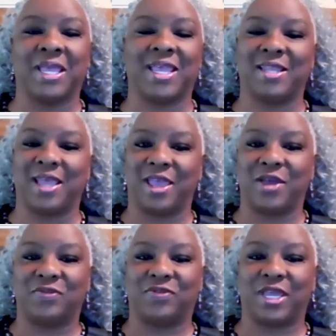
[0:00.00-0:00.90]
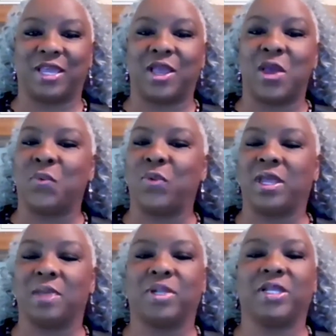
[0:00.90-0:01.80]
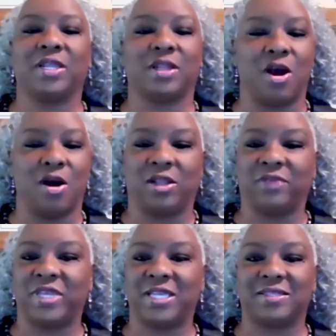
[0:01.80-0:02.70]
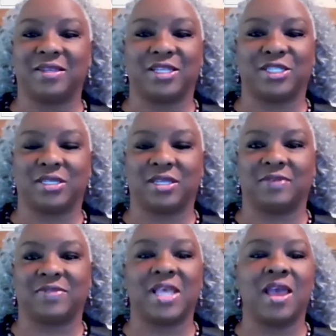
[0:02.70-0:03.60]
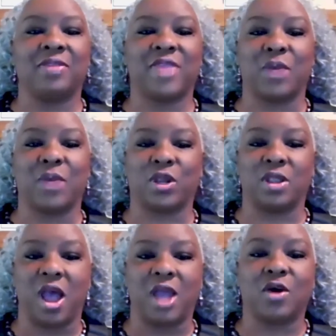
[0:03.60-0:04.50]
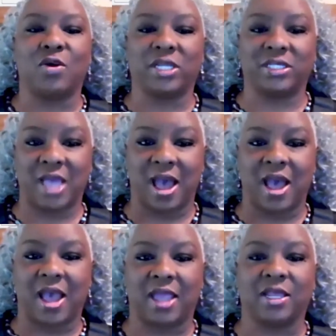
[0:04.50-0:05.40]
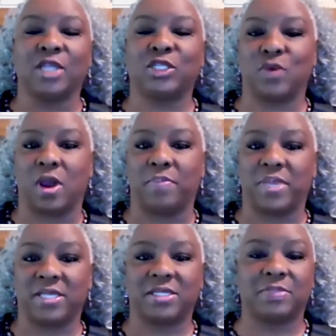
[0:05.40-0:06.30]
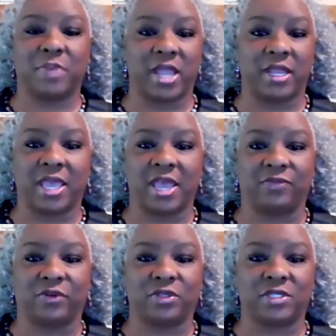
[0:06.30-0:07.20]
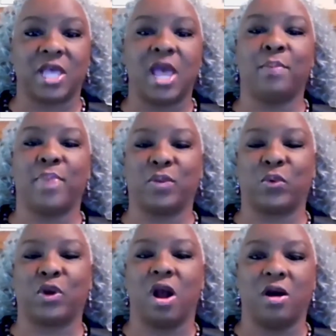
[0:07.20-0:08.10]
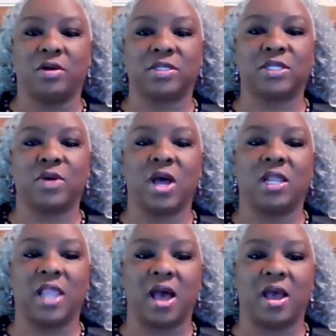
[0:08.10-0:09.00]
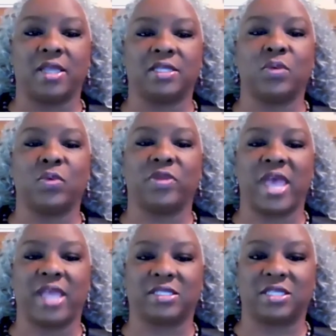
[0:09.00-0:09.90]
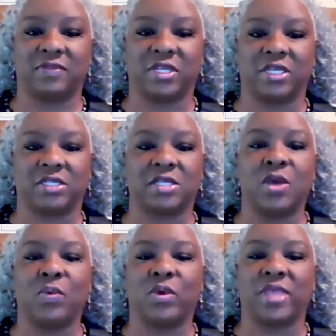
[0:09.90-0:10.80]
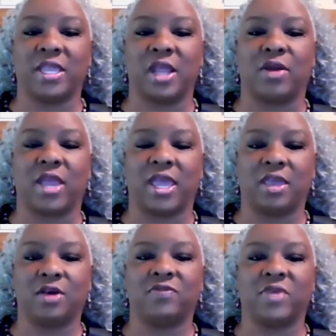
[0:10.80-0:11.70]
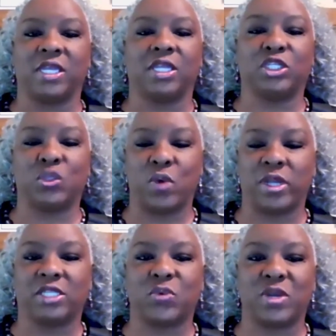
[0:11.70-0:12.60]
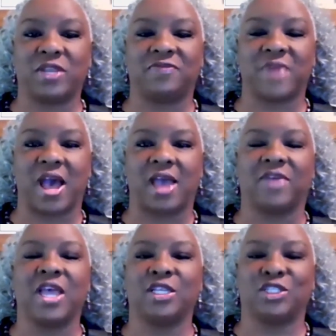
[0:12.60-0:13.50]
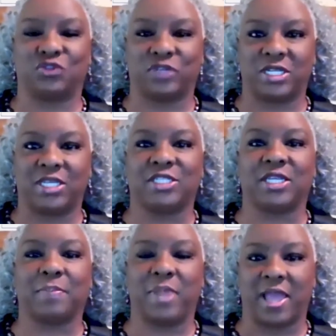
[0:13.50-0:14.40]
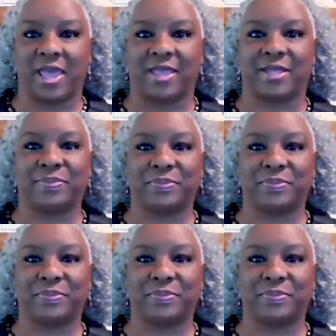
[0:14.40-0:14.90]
In AOV, we completed all of these initiatives that were not only tied to our business planning efforts, but were also aligned with activities within our AOV 2025 strategic plan.